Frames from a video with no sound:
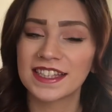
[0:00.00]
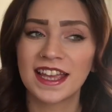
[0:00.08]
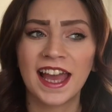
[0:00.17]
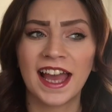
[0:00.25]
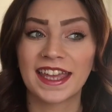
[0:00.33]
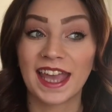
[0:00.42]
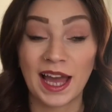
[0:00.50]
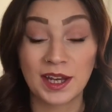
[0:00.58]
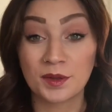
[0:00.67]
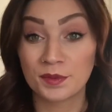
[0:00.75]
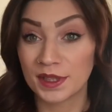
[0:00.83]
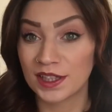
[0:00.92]
I
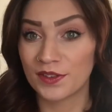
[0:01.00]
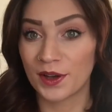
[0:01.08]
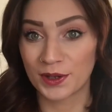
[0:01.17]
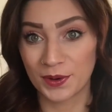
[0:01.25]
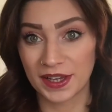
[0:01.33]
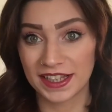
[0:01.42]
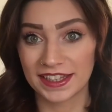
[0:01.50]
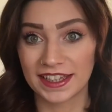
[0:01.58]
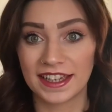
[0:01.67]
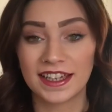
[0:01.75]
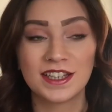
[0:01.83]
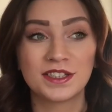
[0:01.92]
cannot believe how quickly